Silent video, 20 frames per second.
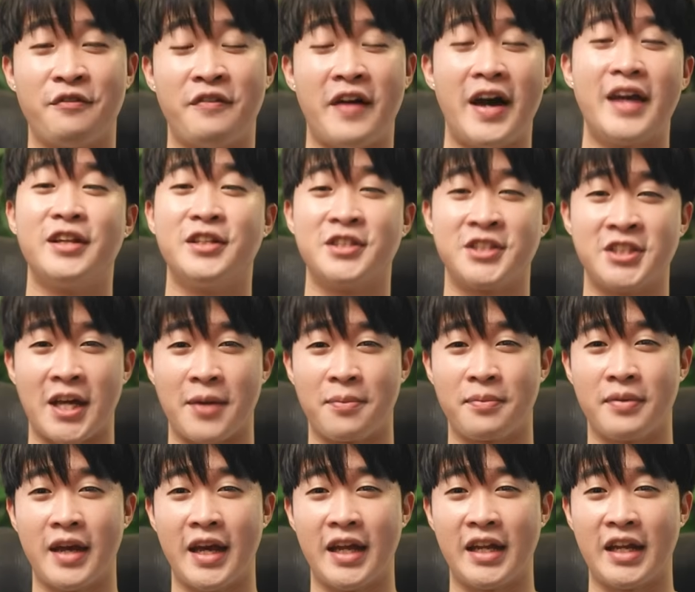final
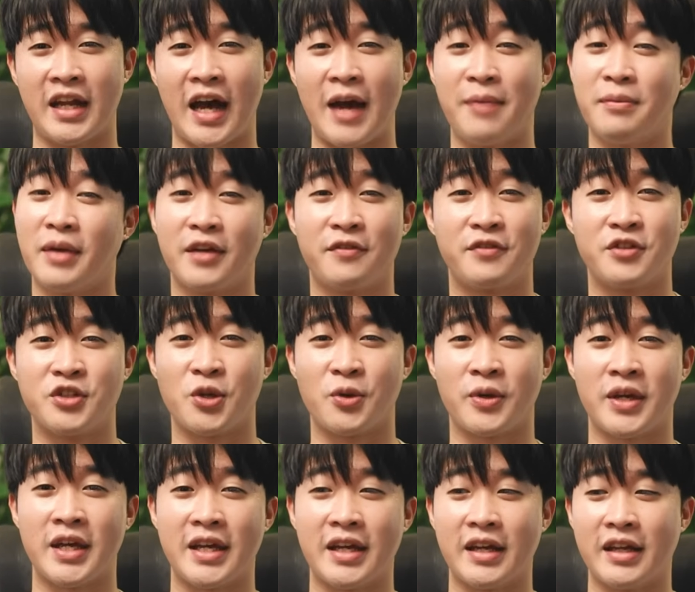step, and I'm not even
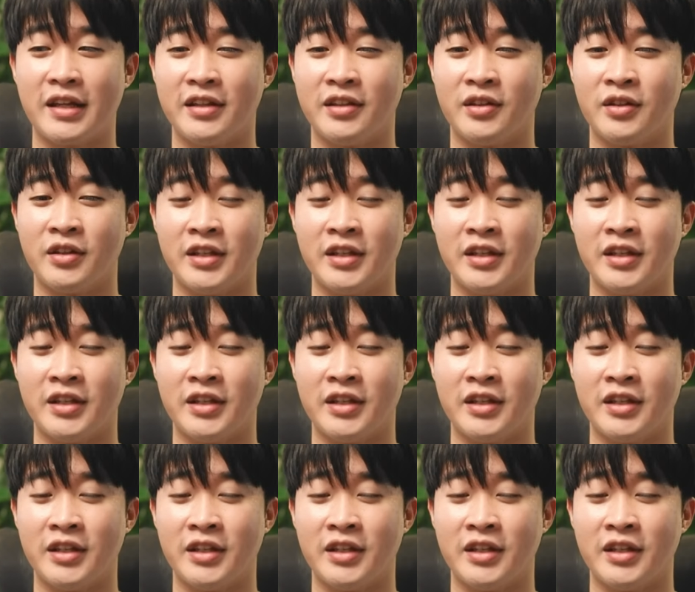joking.